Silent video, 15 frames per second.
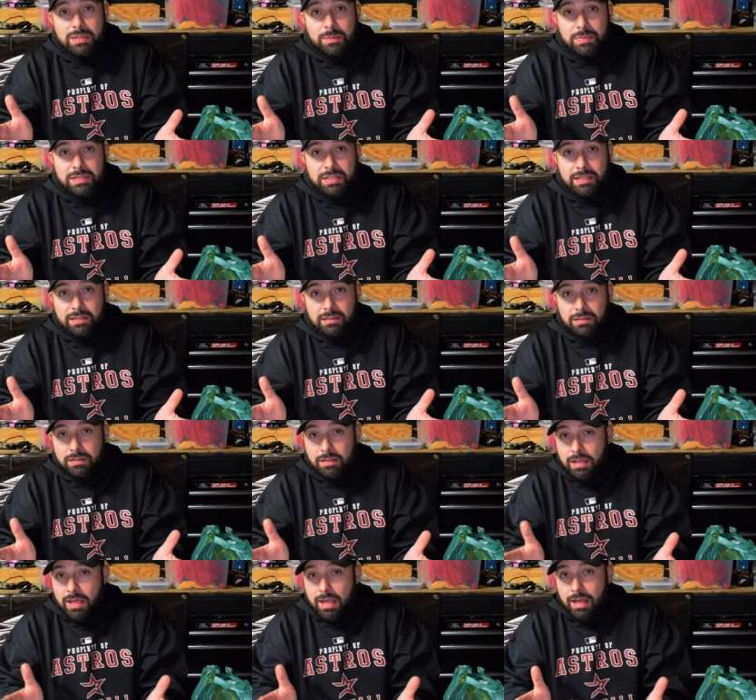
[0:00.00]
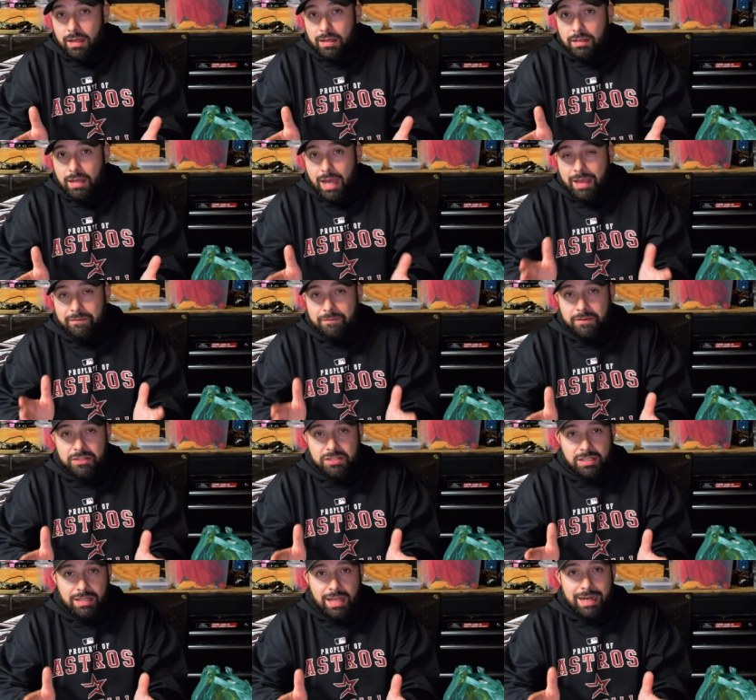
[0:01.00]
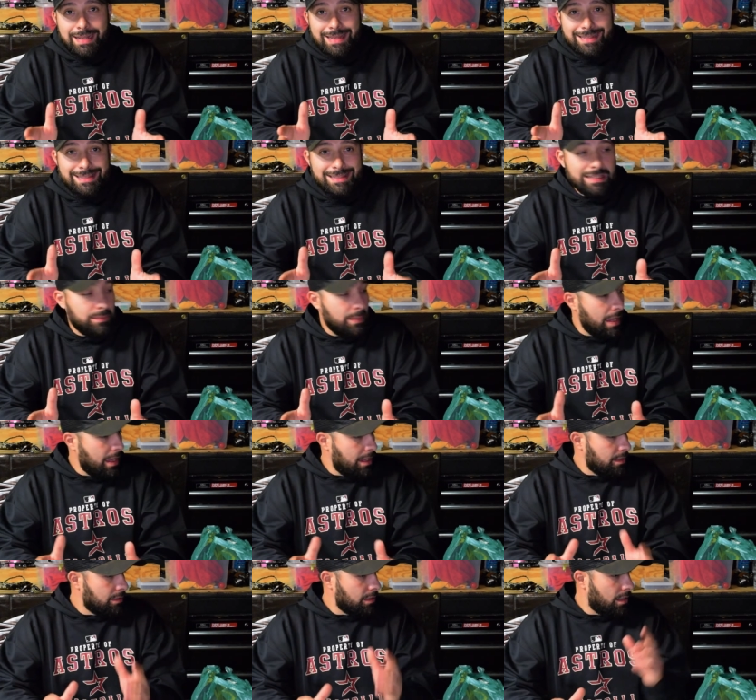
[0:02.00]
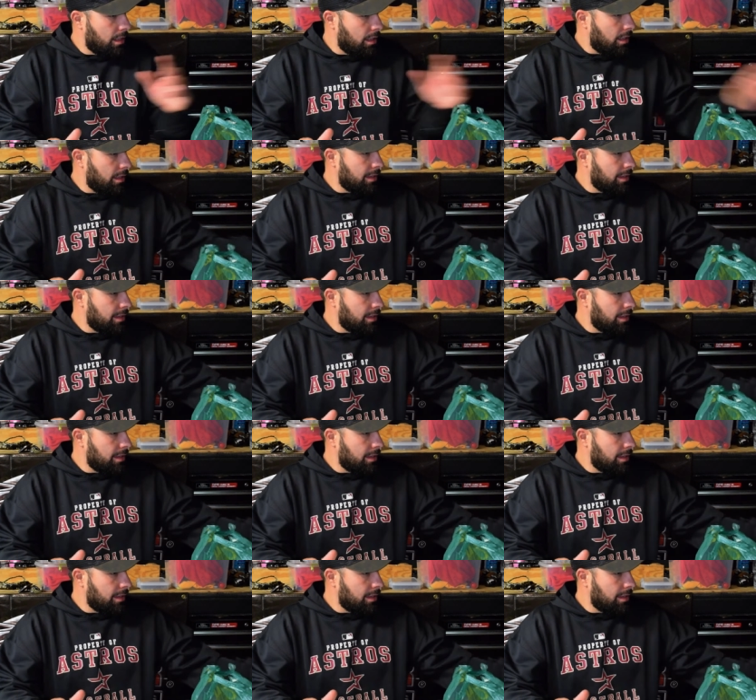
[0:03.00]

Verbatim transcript: in particular. Uh, I fish a lot of the Z-Man. Uh, I